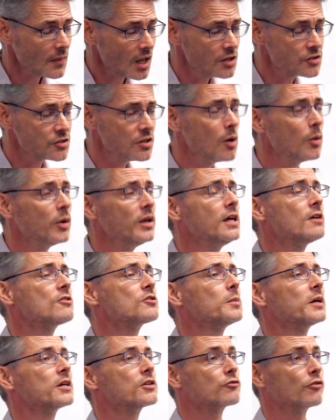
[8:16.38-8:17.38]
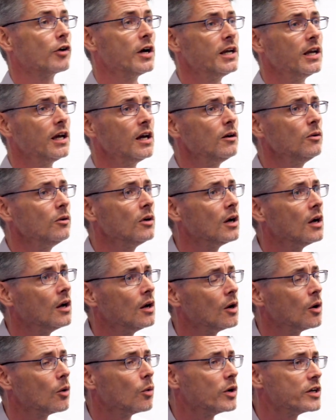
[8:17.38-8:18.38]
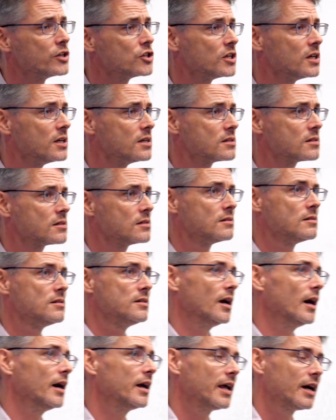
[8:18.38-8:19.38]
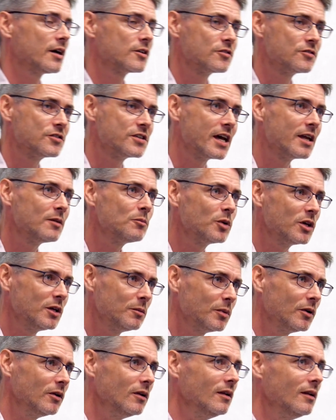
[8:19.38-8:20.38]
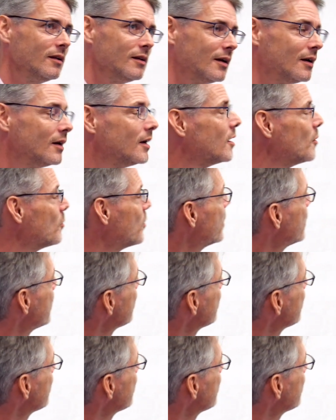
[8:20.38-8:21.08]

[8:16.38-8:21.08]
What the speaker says: It's nowhere near as big as radio, which is 9 out of 10 people, but